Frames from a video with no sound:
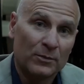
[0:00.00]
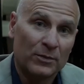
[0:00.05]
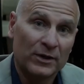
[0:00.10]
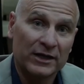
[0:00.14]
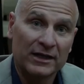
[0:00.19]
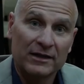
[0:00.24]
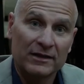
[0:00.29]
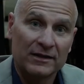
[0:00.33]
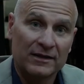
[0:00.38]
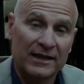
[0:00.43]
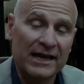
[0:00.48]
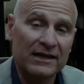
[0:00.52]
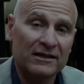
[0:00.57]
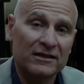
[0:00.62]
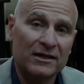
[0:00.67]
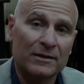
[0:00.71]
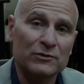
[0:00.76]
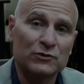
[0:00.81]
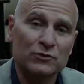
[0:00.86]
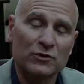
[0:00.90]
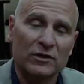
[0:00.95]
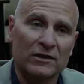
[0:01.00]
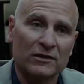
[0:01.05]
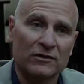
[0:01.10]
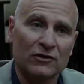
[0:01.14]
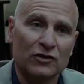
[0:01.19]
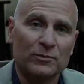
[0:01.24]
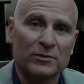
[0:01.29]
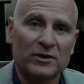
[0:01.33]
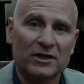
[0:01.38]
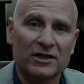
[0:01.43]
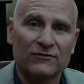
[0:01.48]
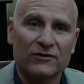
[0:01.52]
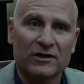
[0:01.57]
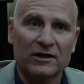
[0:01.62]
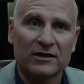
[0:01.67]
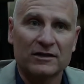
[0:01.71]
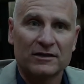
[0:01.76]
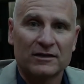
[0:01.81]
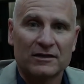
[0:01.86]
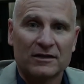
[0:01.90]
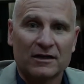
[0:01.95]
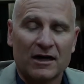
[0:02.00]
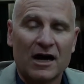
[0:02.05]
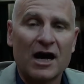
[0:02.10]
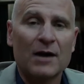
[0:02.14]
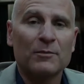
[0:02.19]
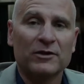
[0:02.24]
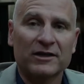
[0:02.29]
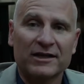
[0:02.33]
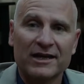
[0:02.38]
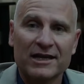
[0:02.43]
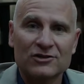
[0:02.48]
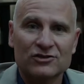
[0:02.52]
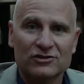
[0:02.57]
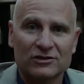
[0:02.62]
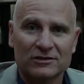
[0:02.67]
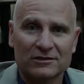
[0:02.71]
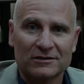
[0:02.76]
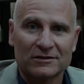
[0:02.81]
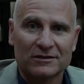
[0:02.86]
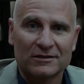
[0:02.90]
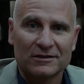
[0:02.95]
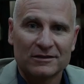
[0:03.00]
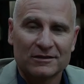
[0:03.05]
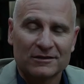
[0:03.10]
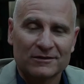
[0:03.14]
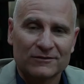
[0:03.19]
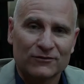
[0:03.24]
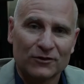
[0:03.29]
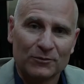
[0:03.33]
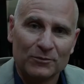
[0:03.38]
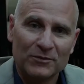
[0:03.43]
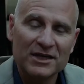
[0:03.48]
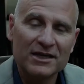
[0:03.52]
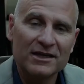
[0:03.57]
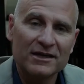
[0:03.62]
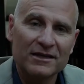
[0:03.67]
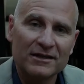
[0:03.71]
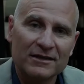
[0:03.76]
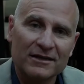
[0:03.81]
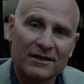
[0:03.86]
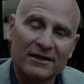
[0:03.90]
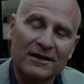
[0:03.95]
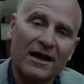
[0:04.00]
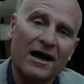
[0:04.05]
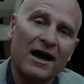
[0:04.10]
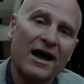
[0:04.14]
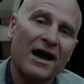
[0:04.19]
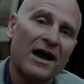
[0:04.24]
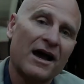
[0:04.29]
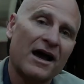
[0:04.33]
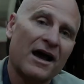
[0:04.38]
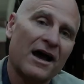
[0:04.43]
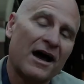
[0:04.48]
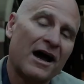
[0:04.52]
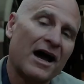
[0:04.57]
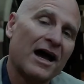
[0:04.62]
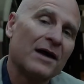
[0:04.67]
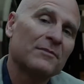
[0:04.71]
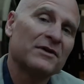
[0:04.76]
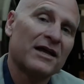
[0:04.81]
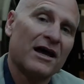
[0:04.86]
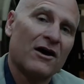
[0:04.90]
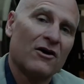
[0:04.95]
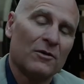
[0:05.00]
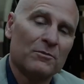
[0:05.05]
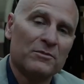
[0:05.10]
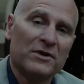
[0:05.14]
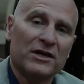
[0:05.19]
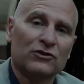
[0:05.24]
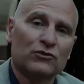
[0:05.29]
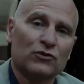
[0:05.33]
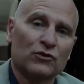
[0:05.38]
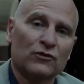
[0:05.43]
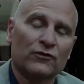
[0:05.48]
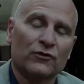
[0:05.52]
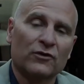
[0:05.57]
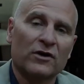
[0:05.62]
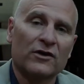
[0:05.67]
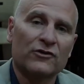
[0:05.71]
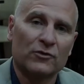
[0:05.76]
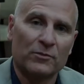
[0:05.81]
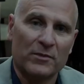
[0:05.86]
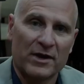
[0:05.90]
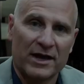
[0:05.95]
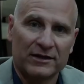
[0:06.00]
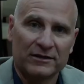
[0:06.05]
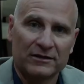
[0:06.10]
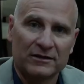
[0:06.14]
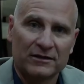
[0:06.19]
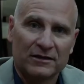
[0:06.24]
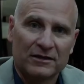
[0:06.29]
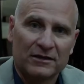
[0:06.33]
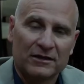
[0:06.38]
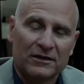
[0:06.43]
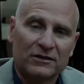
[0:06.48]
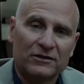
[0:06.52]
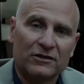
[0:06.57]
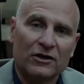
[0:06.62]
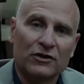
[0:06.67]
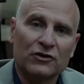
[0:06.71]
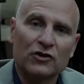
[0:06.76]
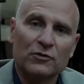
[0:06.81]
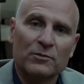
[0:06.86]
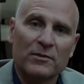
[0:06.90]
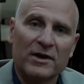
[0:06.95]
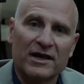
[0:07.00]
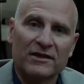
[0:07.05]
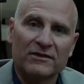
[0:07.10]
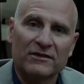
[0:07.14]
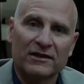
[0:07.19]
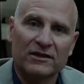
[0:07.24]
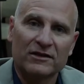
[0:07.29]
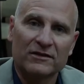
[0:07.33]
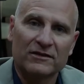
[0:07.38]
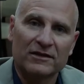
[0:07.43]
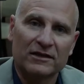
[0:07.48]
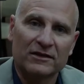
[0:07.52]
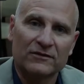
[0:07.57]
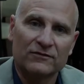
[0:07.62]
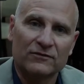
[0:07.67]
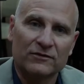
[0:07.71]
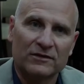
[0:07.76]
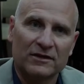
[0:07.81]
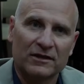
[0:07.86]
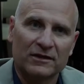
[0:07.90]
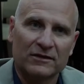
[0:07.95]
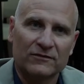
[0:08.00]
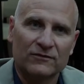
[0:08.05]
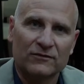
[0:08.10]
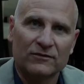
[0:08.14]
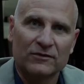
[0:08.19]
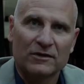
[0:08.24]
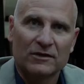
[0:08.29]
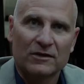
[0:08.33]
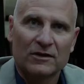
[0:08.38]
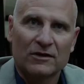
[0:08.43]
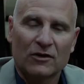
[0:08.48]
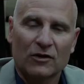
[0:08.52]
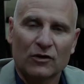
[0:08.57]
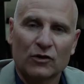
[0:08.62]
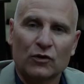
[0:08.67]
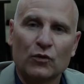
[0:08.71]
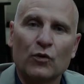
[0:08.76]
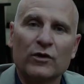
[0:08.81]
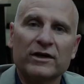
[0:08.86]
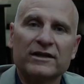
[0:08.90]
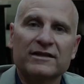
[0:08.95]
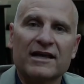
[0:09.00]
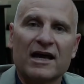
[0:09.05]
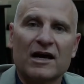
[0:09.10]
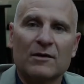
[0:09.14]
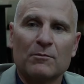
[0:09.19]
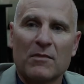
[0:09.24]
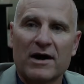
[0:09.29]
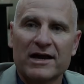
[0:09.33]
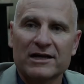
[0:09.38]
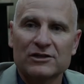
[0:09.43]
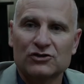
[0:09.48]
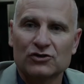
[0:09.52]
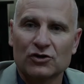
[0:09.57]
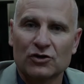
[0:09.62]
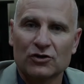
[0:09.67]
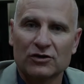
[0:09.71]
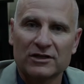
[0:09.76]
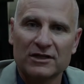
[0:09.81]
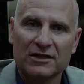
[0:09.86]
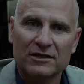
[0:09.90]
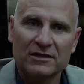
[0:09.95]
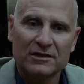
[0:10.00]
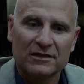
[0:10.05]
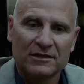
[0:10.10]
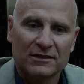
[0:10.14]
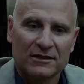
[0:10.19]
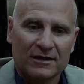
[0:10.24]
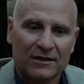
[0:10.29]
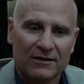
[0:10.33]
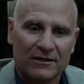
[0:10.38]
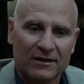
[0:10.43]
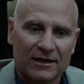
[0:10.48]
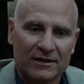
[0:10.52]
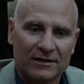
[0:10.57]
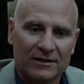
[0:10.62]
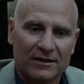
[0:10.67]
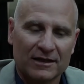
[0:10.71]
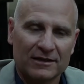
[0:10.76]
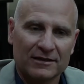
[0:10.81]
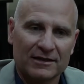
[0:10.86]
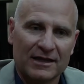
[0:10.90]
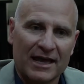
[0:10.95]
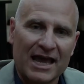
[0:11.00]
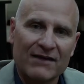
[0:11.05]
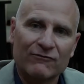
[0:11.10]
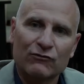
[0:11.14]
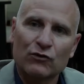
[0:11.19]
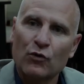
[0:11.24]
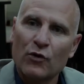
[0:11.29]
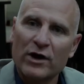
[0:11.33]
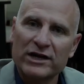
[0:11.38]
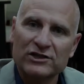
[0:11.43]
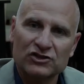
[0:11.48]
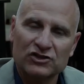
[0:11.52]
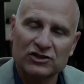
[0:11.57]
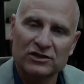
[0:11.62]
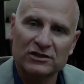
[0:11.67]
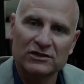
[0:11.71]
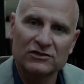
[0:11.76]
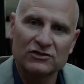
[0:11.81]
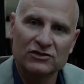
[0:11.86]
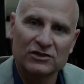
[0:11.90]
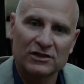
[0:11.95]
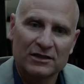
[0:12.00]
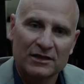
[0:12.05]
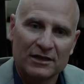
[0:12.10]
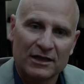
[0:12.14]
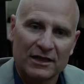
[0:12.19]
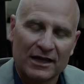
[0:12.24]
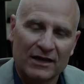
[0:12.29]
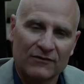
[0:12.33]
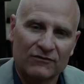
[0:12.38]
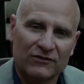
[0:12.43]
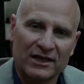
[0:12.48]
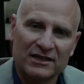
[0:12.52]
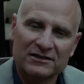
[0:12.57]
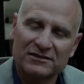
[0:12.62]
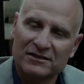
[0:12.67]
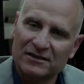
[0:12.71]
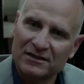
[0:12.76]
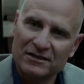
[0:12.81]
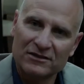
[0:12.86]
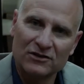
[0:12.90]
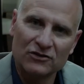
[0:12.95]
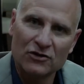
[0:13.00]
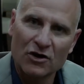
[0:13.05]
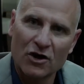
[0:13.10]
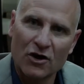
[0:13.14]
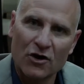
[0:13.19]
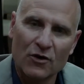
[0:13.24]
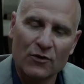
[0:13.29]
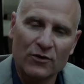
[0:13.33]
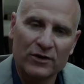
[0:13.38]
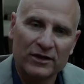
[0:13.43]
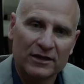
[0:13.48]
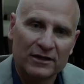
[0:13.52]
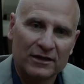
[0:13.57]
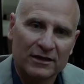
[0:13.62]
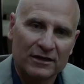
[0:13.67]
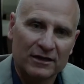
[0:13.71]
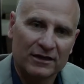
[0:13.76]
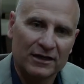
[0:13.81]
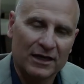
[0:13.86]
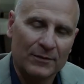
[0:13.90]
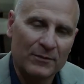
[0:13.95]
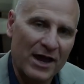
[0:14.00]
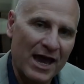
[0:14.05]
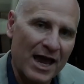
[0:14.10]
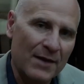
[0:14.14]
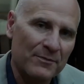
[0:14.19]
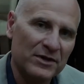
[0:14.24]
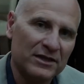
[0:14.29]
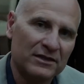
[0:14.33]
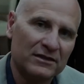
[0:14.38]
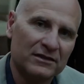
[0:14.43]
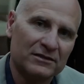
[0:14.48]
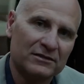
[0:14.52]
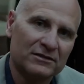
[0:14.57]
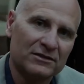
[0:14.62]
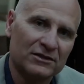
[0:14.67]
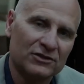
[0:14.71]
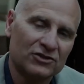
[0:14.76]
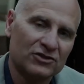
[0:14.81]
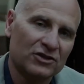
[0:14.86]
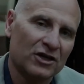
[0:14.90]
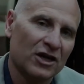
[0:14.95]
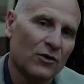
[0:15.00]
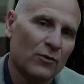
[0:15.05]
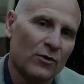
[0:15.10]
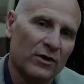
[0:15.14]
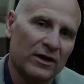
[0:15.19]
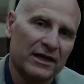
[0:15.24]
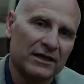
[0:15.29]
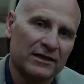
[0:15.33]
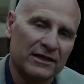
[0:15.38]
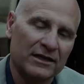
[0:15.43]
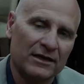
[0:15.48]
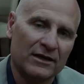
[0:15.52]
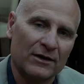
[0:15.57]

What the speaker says: But that comes with a little bit of a obligation. For me, I'm now a mentor for other men, younger men that are going down my journey, that have questions, have things they need to know, and I'm happy to share what I